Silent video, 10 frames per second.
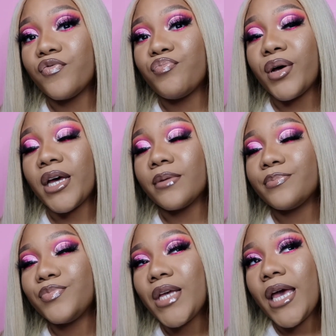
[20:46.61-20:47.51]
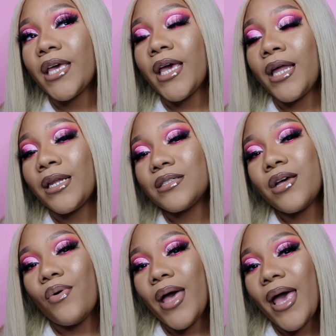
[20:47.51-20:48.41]
But yeah, let's
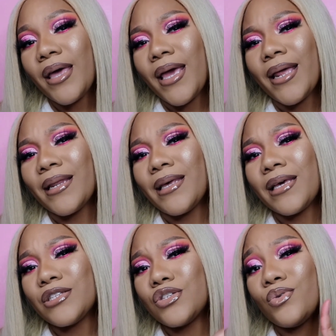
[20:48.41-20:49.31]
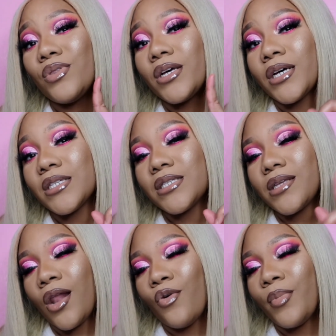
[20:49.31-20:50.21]
go ahead and get to the
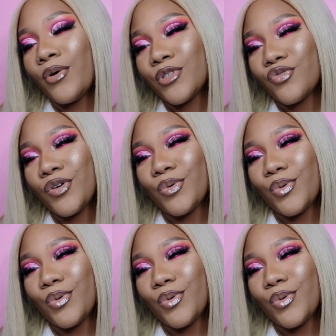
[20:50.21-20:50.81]
slow-mos real